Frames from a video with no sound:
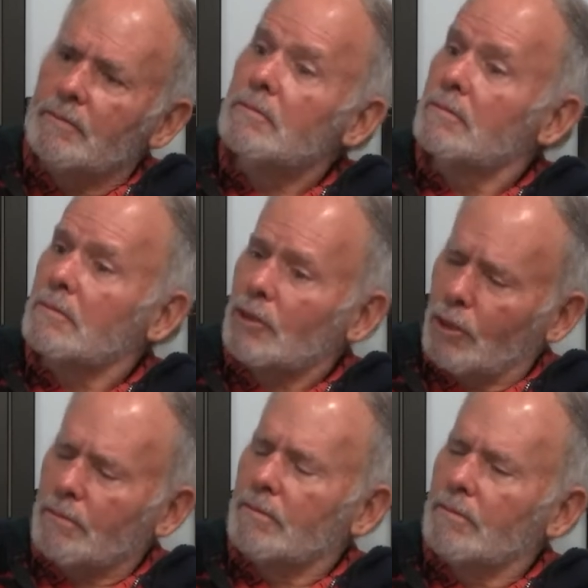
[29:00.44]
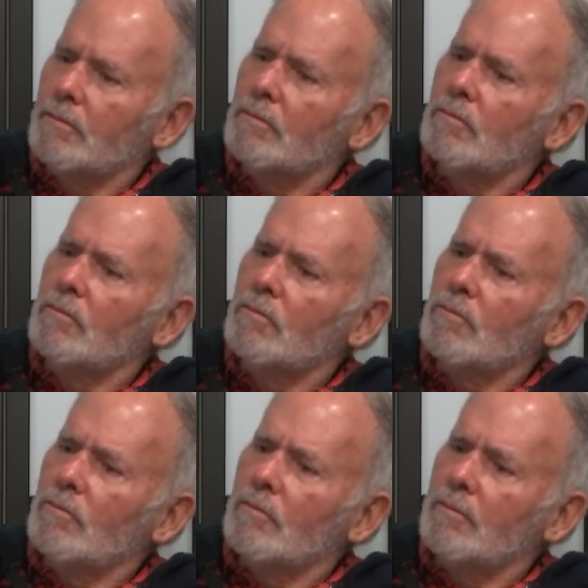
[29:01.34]

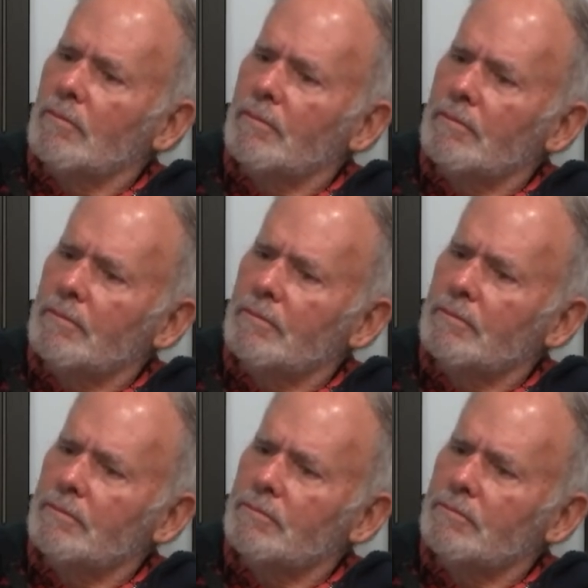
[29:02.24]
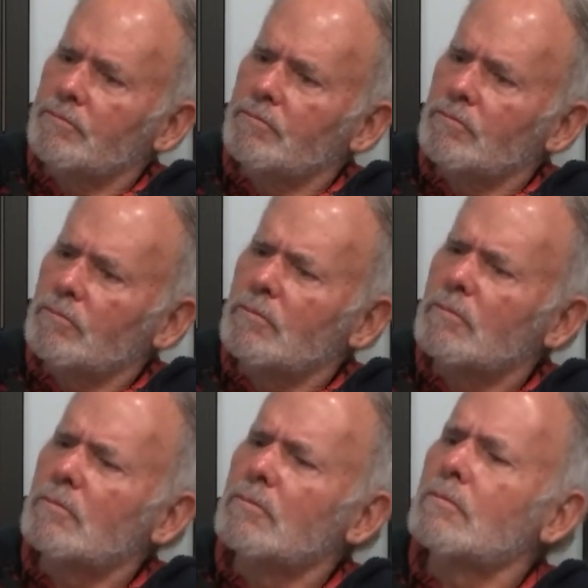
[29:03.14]

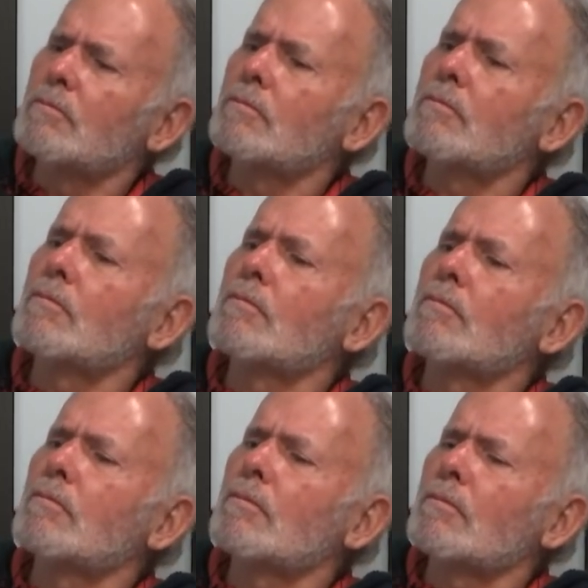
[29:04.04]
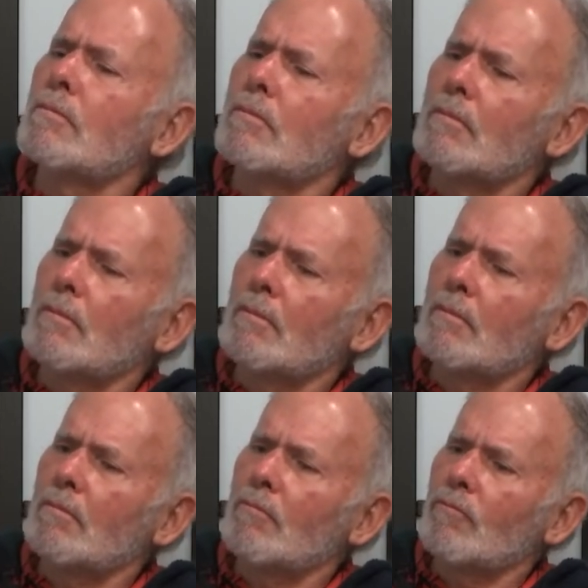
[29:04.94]

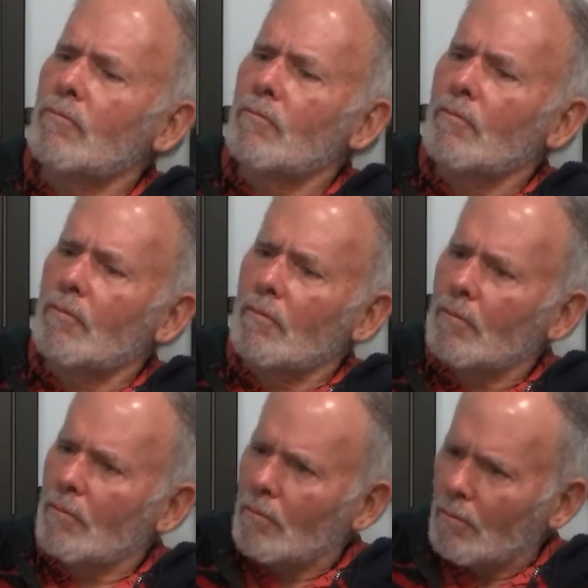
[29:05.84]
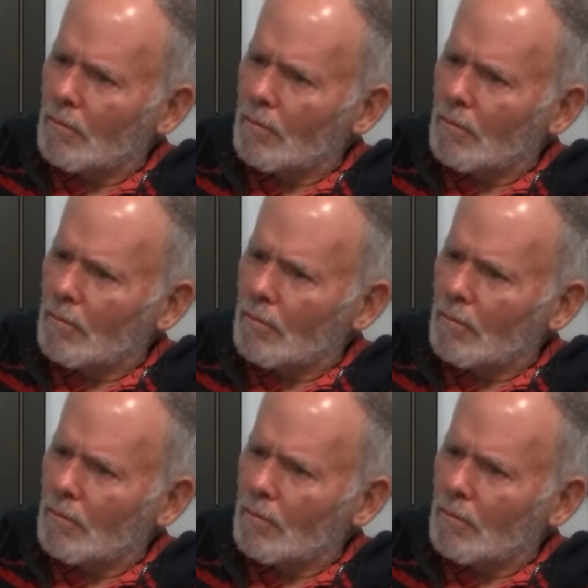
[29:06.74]
The person shown says nothing.